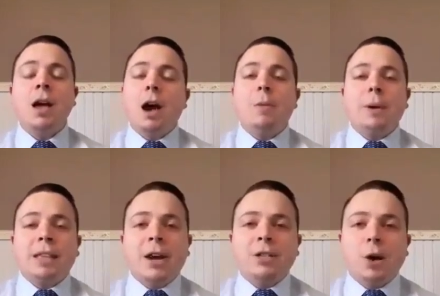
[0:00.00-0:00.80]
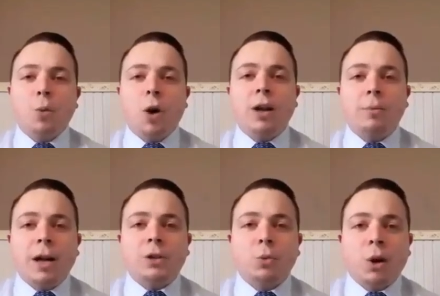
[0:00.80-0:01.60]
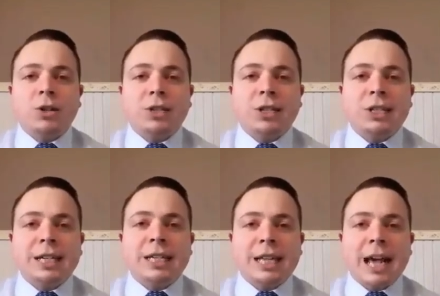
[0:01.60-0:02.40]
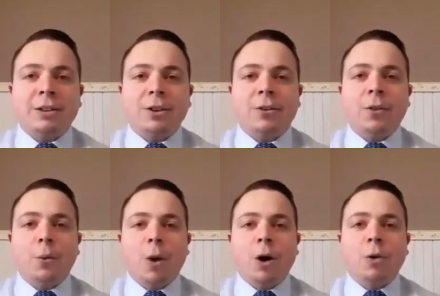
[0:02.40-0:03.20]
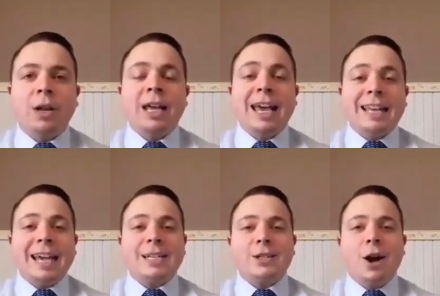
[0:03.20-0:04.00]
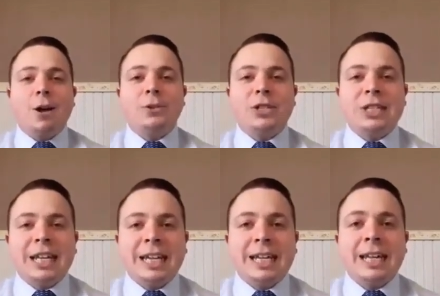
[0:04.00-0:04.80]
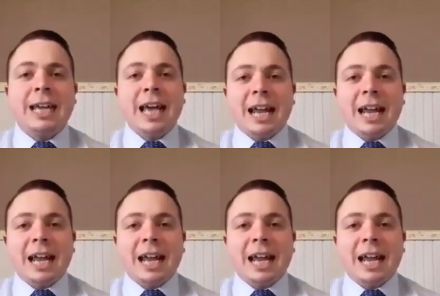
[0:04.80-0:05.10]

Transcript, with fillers: uh, but there's a one, much worse disease out there in the world, and that's called sin.